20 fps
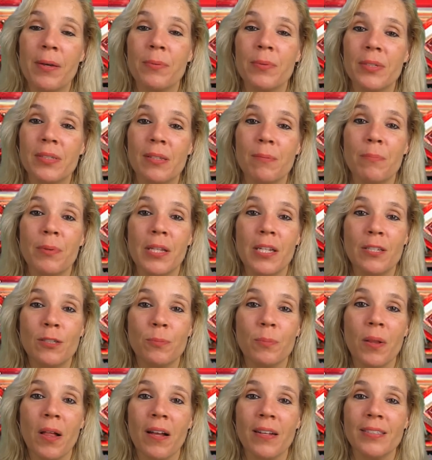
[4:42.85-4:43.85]
it was the
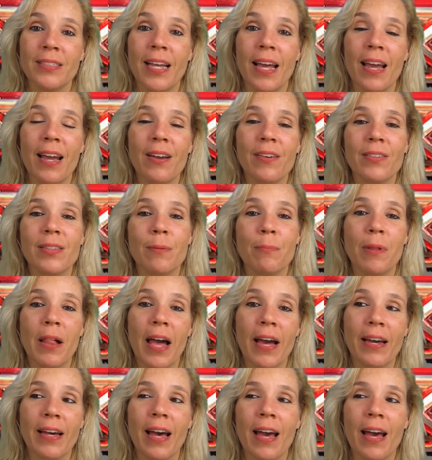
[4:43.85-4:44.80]
bleach blonde hair and the black